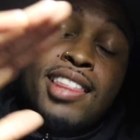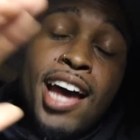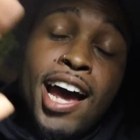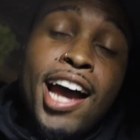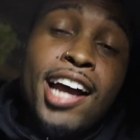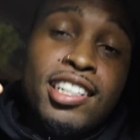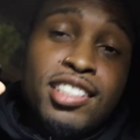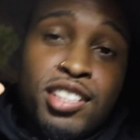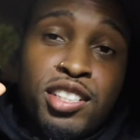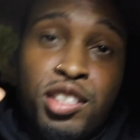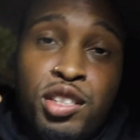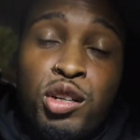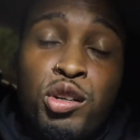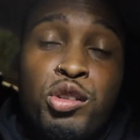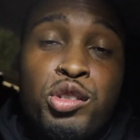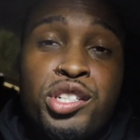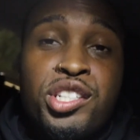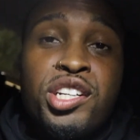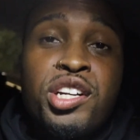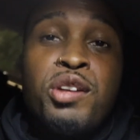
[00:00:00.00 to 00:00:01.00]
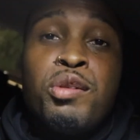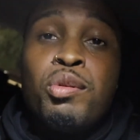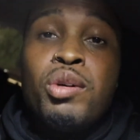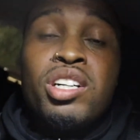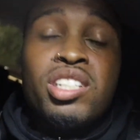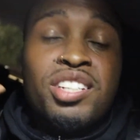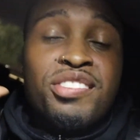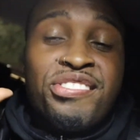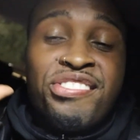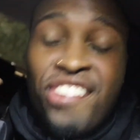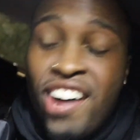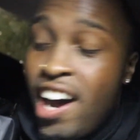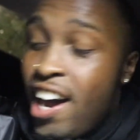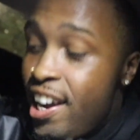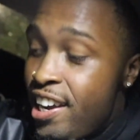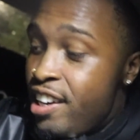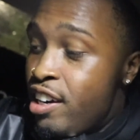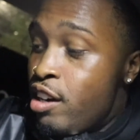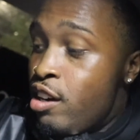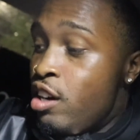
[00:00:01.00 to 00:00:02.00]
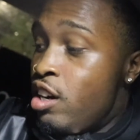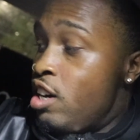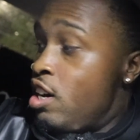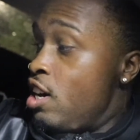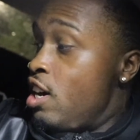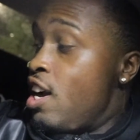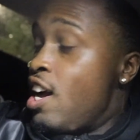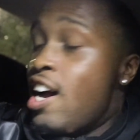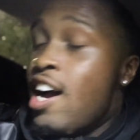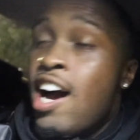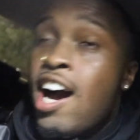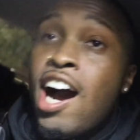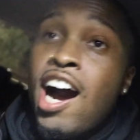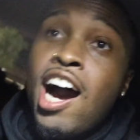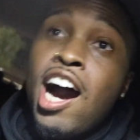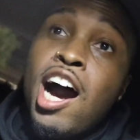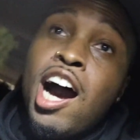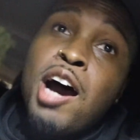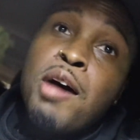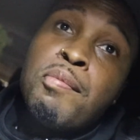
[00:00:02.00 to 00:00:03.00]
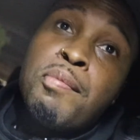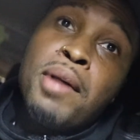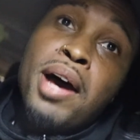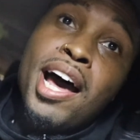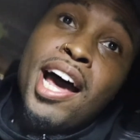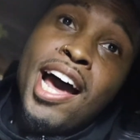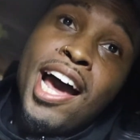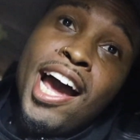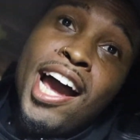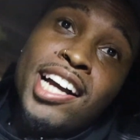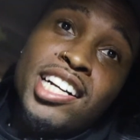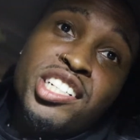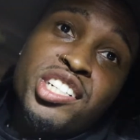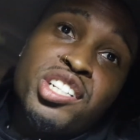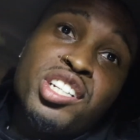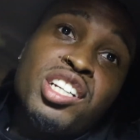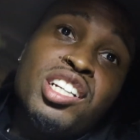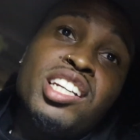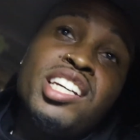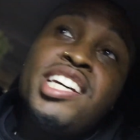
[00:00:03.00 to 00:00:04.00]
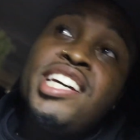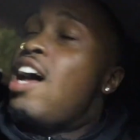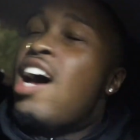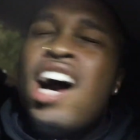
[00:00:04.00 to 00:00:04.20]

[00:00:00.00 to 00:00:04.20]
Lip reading: That sushi was fire. I'm actually,